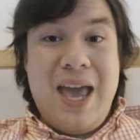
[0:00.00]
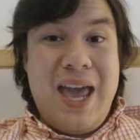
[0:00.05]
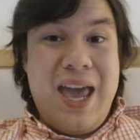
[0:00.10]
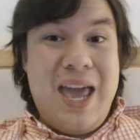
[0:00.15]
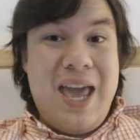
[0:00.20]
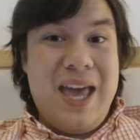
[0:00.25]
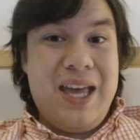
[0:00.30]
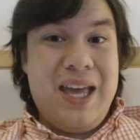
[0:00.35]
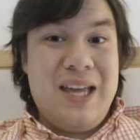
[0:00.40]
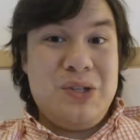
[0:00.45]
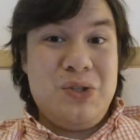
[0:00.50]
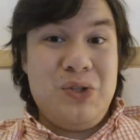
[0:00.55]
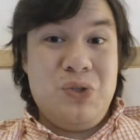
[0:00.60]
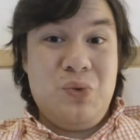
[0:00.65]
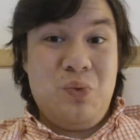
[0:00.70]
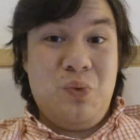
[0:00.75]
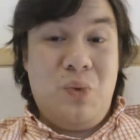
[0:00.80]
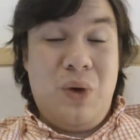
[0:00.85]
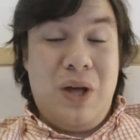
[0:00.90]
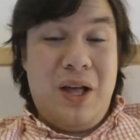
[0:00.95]
And
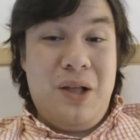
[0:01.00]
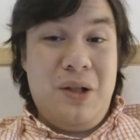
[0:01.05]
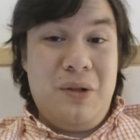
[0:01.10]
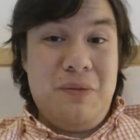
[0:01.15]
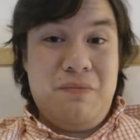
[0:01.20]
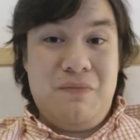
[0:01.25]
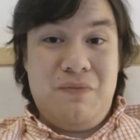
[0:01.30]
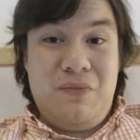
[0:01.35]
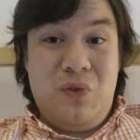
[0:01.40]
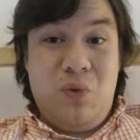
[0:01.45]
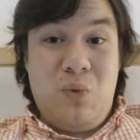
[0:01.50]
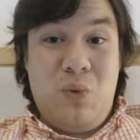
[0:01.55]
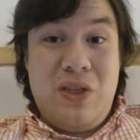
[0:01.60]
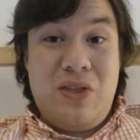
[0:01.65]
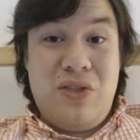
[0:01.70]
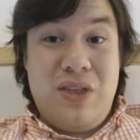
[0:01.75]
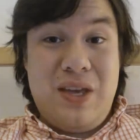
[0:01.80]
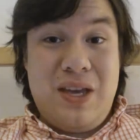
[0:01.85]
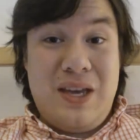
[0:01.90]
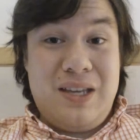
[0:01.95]
well,
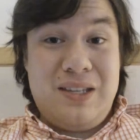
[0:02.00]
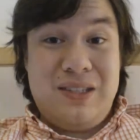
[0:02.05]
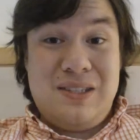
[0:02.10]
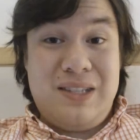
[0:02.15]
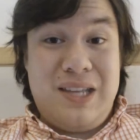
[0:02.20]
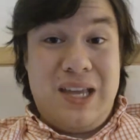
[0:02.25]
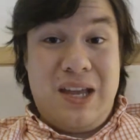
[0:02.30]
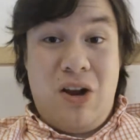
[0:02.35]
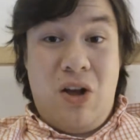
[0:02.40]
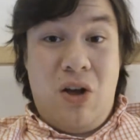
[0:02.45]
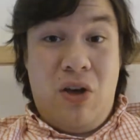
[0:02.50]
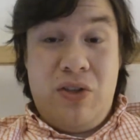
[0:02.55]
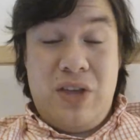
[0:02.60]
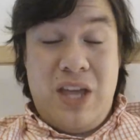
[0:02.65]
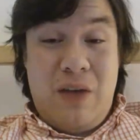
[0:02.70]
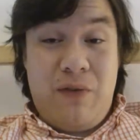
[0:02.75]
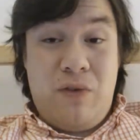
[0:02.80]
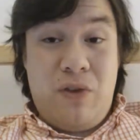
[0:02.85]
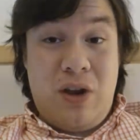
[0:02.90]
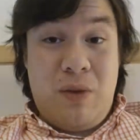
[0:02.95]
with this and all the
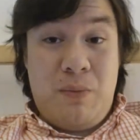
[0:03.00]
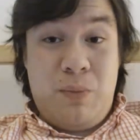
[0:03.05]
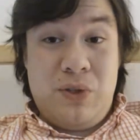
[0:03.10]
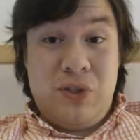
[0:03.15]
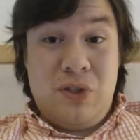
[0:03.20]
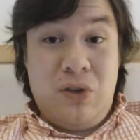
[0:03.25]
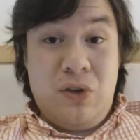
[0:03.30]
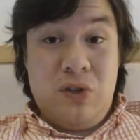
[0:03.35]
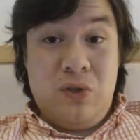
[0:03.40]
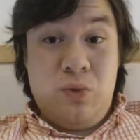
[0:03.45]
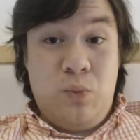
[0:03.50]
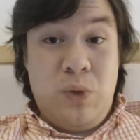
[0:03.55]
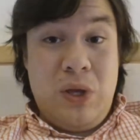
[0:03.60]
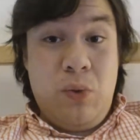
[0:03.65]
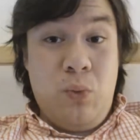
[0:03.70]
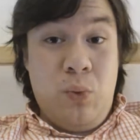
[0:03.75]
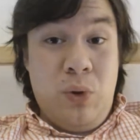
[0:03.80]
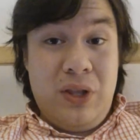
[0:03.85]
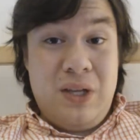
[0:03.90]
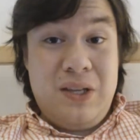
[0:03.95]
other episodes, we
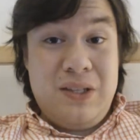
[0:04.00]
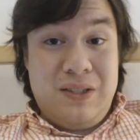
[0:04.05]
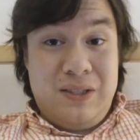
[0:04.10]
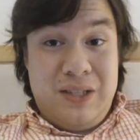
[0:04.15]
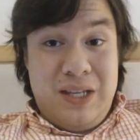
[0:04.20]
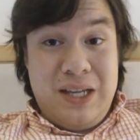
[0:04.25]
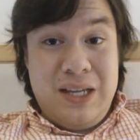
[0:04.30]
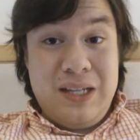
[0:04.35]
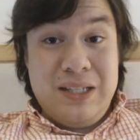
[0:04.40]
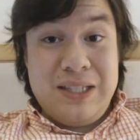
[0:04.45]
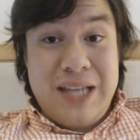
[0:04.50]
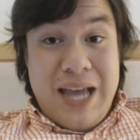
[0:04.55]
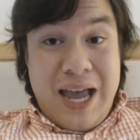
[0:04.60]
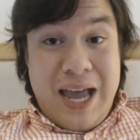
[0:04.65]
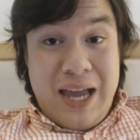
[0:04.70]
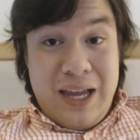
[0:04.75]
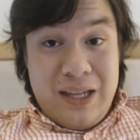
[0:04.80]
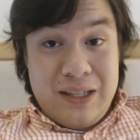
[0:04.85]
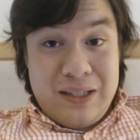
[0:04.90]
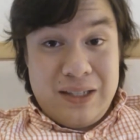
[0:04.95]
really see
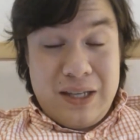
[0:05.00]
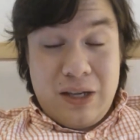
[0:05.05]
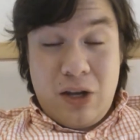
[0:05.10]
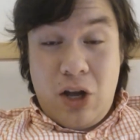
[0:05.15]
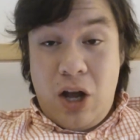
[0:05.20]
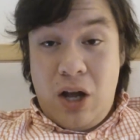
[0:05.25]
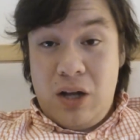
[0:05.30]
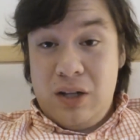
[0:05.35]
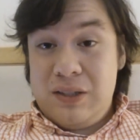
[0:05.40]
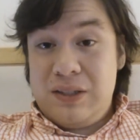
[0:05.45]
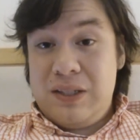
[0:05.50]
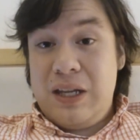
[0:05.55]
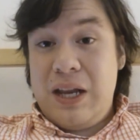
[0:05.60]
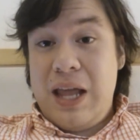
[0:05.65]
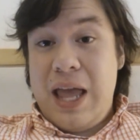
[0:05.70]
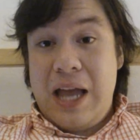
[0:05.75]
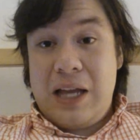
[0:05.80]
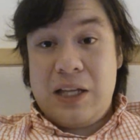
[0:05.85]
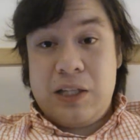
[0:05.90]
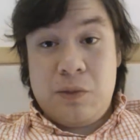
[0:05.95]
Daggett's constant
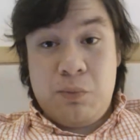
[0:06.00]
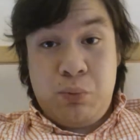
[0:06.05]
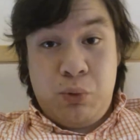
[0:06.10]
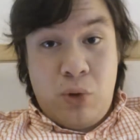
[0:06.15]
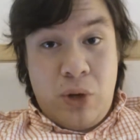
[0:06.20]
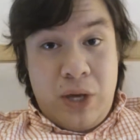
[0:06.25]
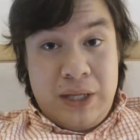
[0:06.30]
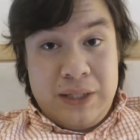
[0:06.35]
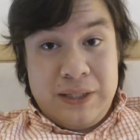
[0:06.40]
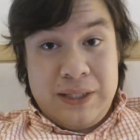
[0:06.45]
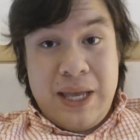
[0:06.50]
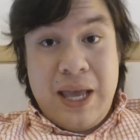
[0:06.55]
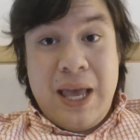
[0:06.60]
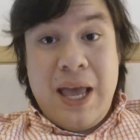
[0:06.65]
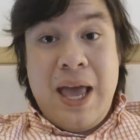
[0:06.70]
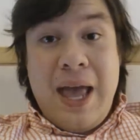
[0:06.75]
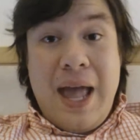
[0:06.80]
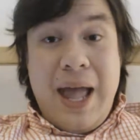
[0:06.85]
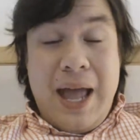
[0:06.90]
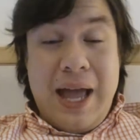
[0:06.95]
exploits
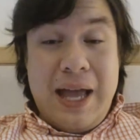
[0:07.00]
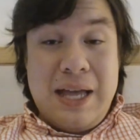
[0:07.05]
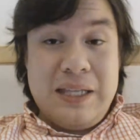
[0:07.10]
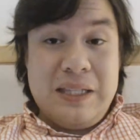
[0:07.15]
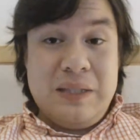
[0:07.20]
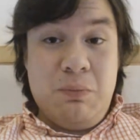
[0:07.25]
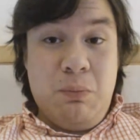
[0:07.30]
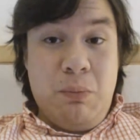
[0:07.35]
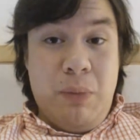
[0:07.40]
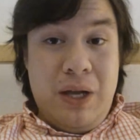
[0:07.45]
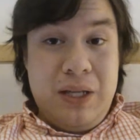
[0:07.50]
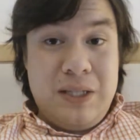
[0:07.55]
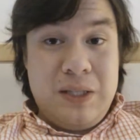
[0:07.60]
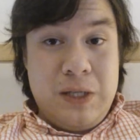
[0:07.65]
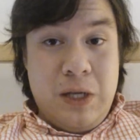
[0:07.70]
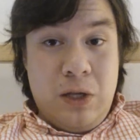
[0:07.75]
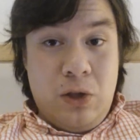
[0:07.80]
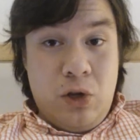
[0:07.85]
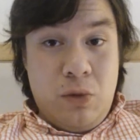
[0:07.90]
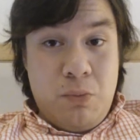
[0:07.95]
as
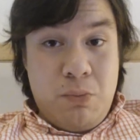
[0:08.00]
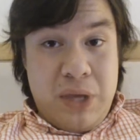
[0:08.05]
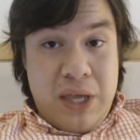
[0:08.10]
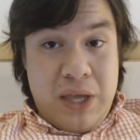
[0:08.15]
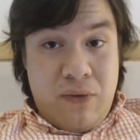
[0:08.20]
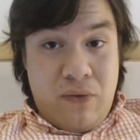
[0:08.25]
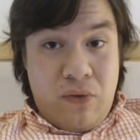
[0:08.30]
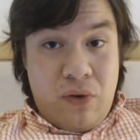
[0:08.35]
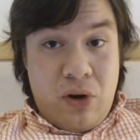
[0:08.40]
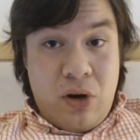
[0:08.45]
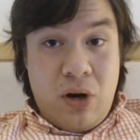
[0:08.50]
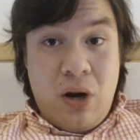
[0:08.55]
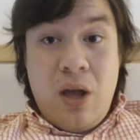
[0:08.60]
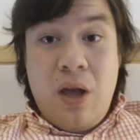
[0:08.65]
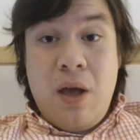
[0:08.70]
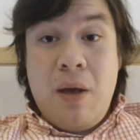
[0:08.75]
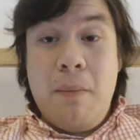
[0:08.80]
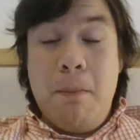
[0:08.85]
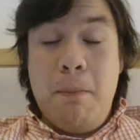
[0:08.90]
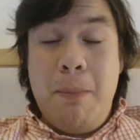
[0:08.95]
muscular beaver
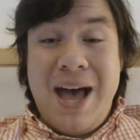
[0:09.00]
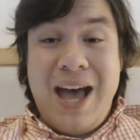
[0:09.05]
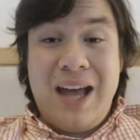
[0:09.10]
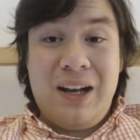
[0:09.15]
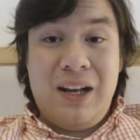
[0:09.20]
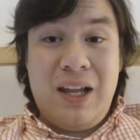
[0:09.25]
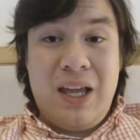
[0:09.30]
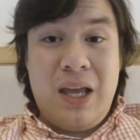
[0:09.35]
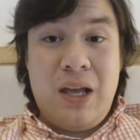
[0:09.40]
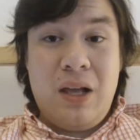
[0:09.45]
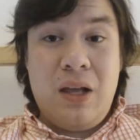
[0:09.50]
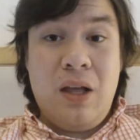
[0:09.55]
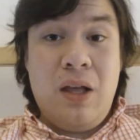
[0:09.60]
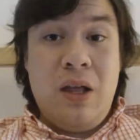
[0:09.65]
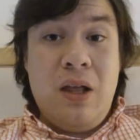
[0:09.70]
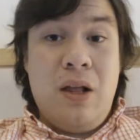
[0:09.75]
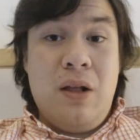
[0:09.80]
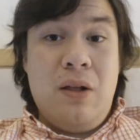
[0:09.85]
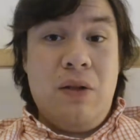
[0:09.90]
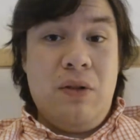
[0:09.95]
battling
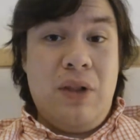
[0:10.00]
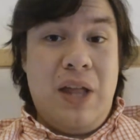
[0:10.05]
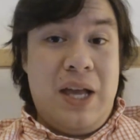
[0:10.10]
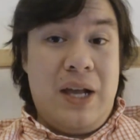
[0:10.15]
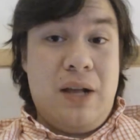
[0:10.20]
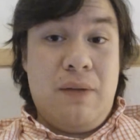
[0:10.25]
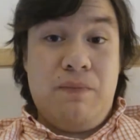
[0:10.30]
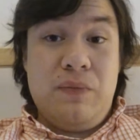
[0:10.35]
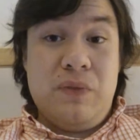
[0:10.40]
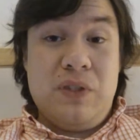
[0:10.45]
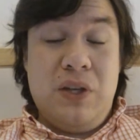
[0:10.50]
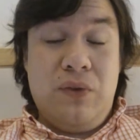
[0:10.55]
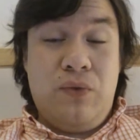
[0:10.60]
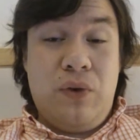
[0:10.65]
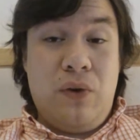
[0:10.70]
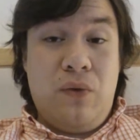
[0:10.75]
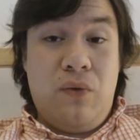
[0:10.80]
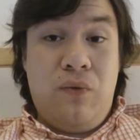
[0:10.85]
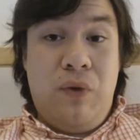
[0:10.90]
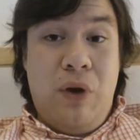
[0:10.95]
like
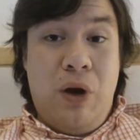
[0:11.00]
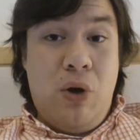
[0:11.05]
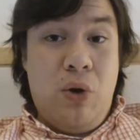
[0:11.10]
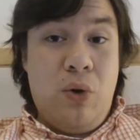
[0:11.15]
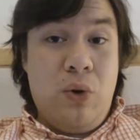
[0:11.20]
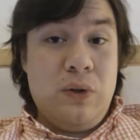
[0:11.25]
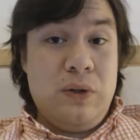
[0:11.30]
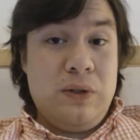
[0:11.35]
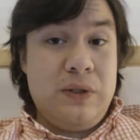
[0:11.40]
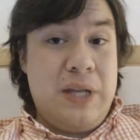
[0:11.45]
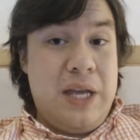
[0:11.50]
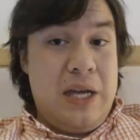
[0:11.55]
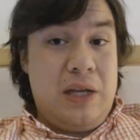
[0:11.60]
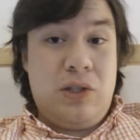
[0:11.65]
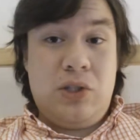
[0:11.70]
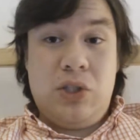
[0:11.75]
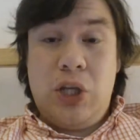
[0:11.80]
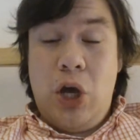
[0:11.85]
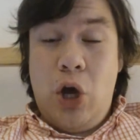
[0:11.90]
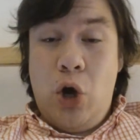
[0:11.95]
different foes
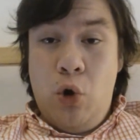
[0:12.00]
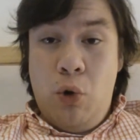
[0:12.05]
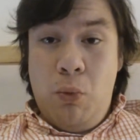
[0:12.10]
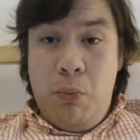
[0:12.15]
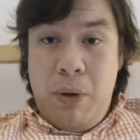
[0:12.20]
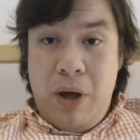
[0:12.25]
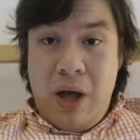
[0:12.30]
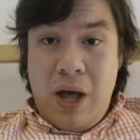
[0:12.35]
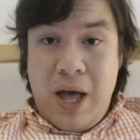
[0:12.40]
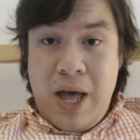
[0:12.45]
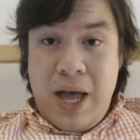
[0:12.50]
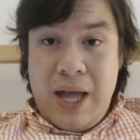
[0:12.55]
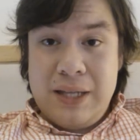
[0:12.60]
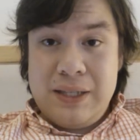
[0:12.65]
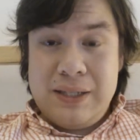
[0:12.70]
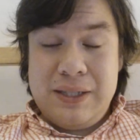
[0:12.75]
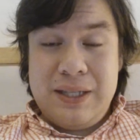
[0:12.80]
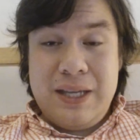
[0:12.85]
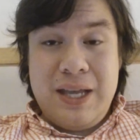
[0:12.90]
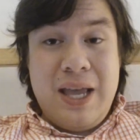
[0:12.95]
like
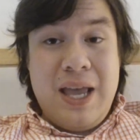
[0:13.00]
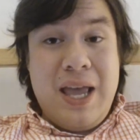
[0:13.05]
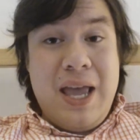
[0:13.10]
Tobot